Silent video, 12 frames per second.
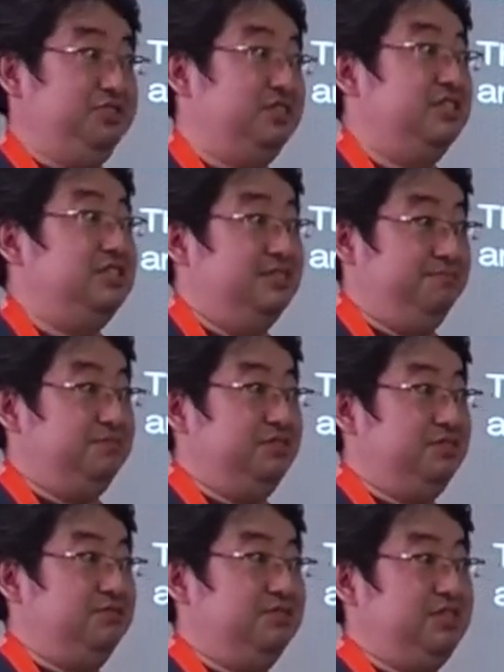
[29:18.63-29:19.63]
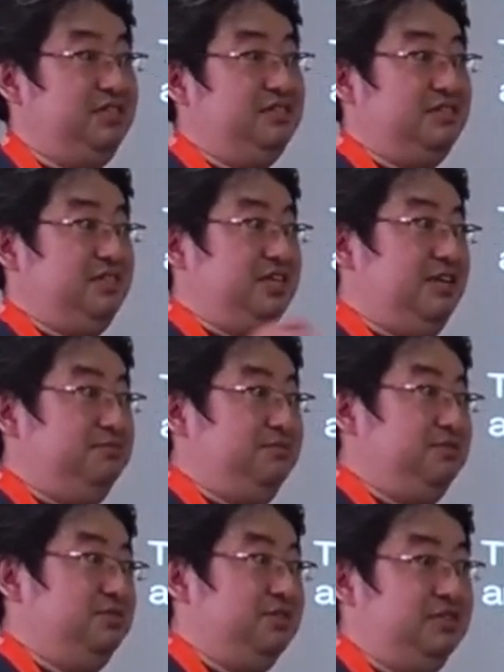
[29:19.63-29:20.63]
so they come to the
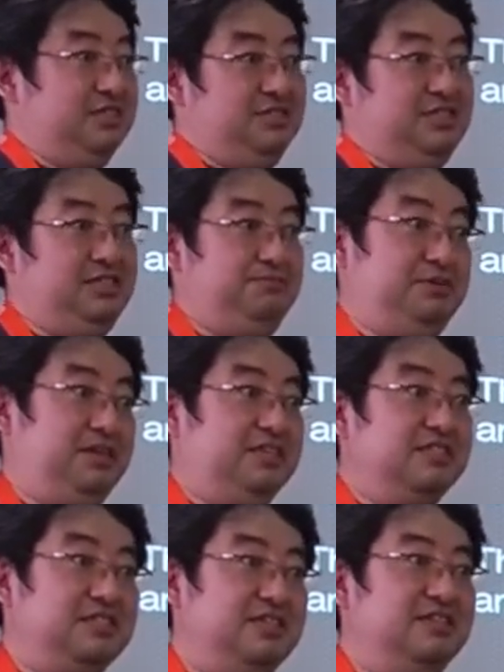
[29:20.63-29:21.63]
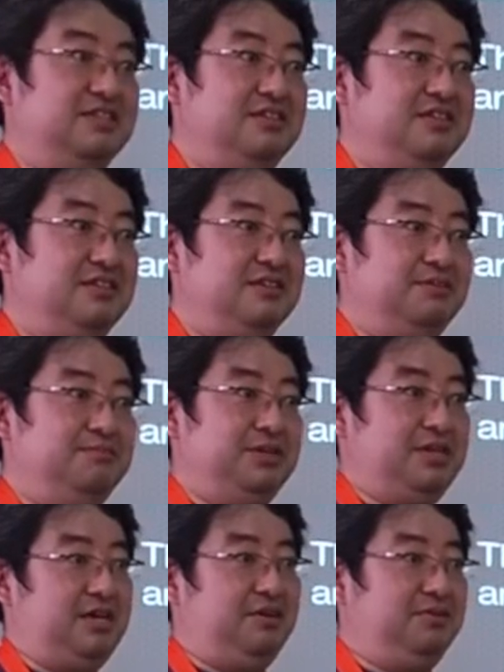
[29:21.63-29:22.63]
TPS. But how,
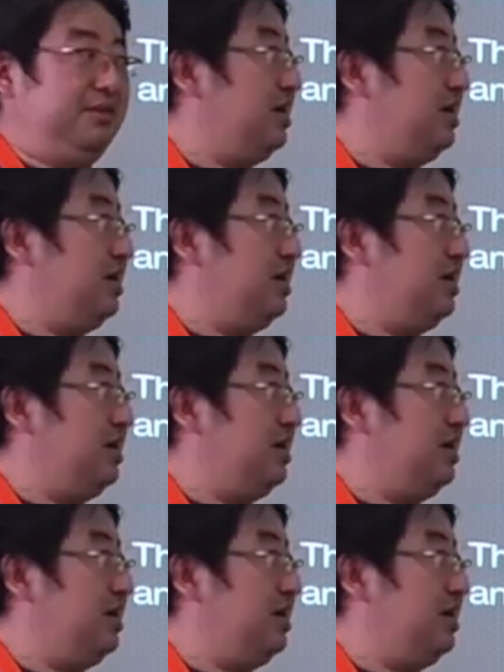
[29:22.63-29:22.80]
how?